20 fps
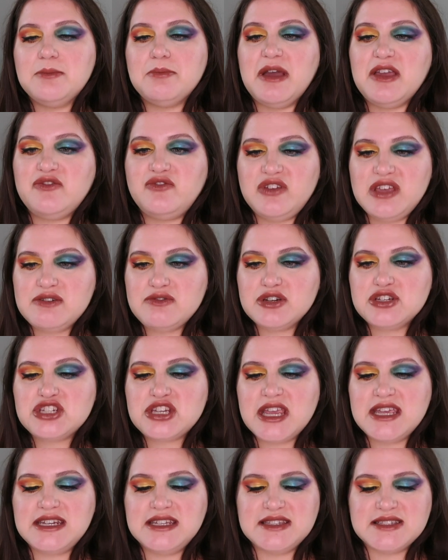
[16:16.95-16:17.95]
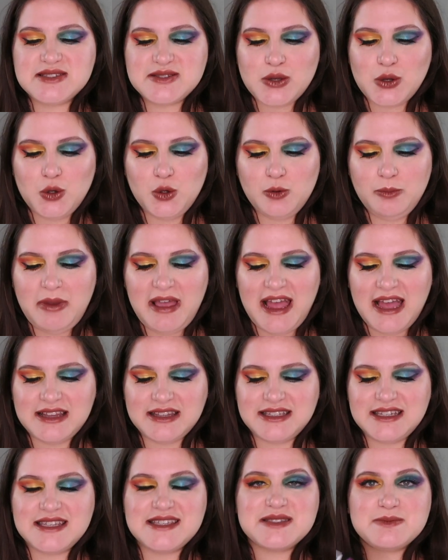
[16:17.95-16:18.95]
My favorite shade in this whole
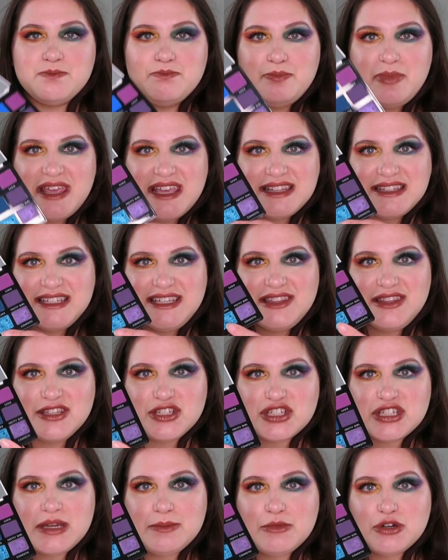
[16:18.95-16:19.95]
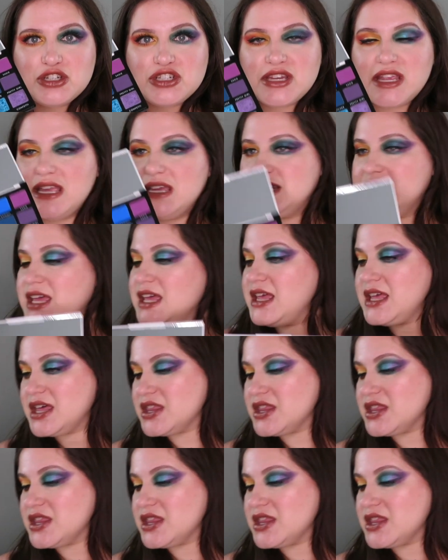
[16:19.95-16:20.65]
palette is Bailey, the shimmer shade.